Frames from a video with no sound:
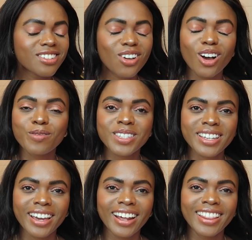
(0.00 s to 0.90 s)
so
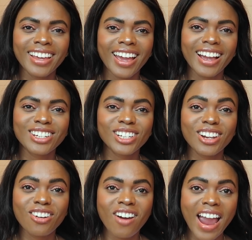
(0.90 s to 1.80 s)
upset. I think I
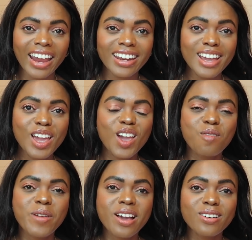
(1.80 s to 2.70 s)
actually cried
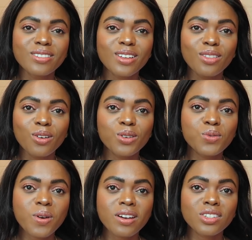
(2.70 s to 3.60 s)
because those
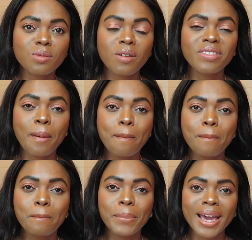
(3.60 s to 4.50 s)
were some of the
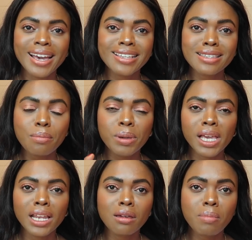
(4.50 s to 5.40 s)
best
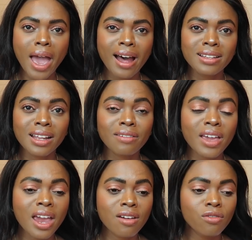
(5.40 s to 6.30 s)
peeling pads that
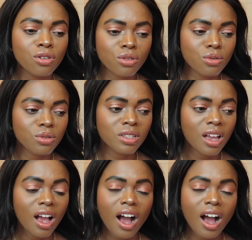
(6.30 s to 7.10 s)
I've ever used.